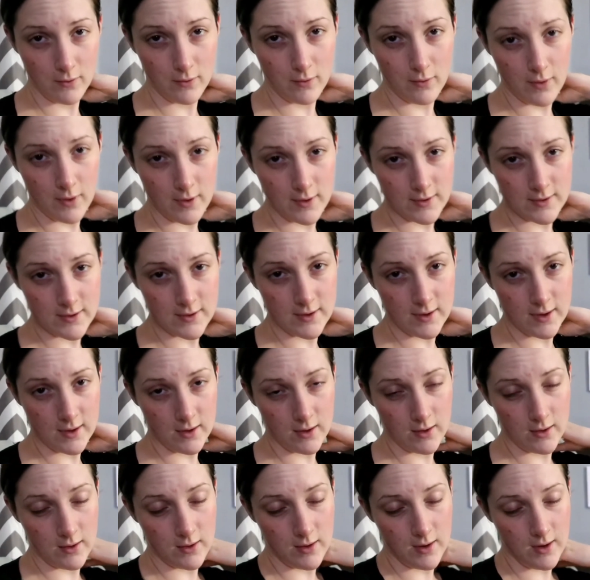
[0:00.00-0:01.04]
Well, it's the
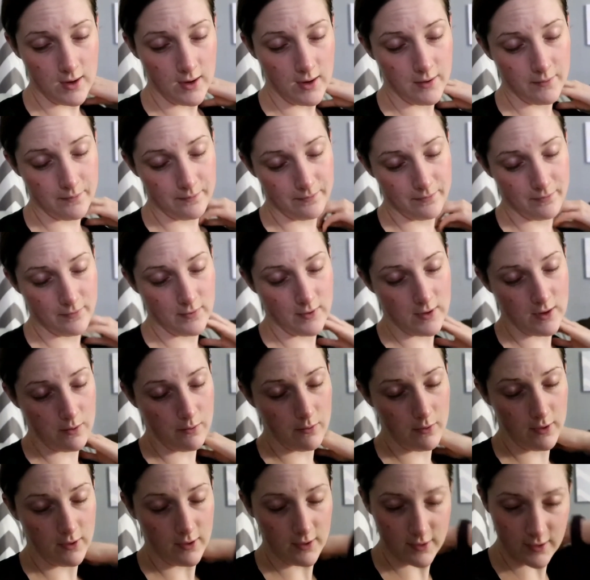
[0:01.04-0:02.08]
end of the night.
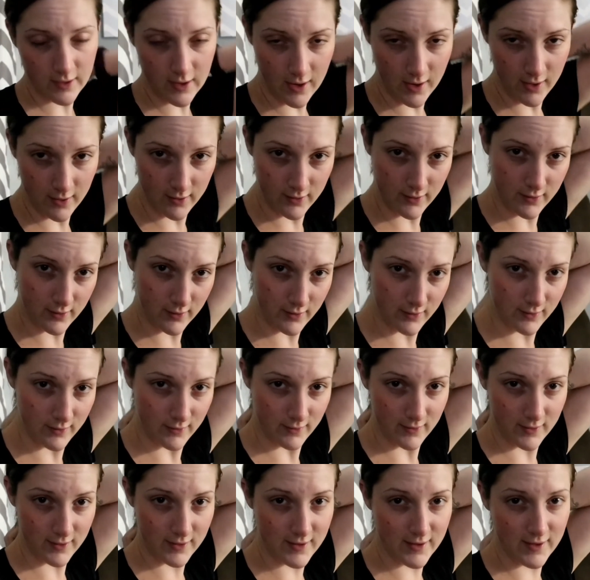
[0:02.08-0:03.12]
I'm really tired.
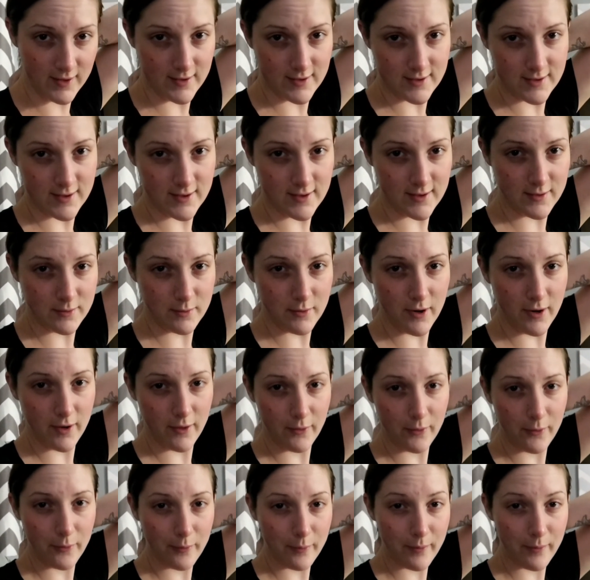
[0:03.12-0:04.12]
Good night and see you tomorrow.